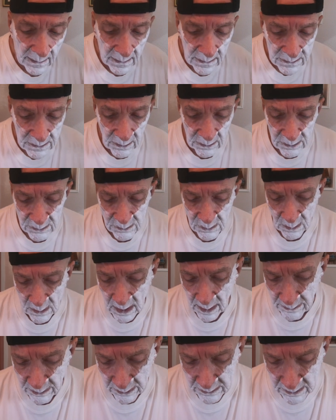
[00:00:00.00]
So those are a
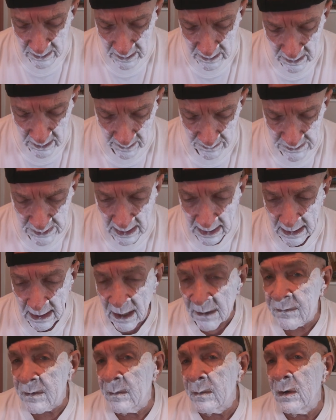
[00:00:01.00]
couple of tips that I
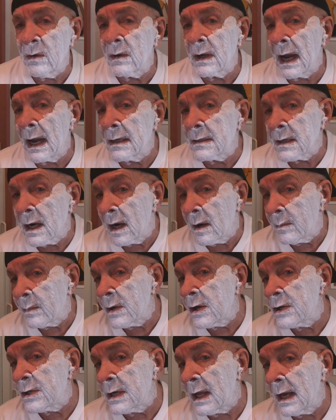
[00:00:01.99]
got from you guys, and I
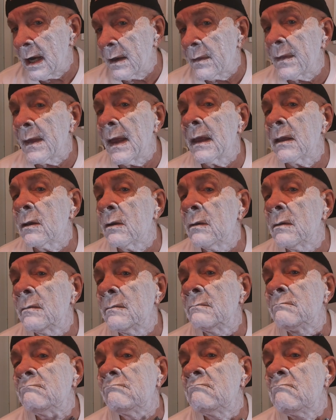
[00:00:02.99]
appreciate it. Thank you.
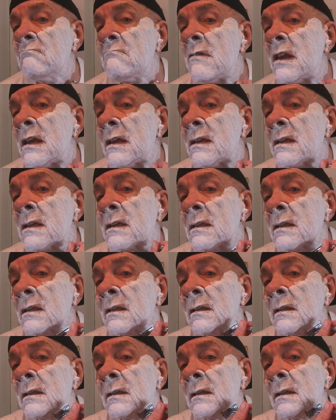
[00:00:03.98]

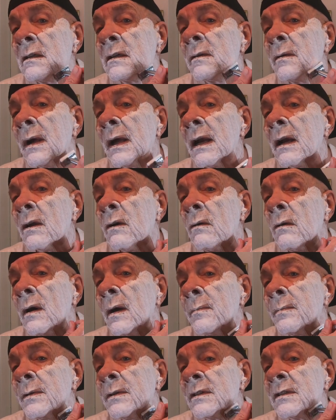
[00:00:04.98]
All right, we're going to
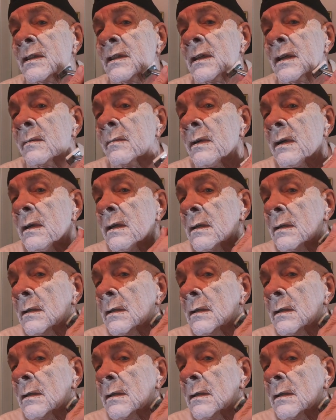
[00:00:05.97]
go up this time.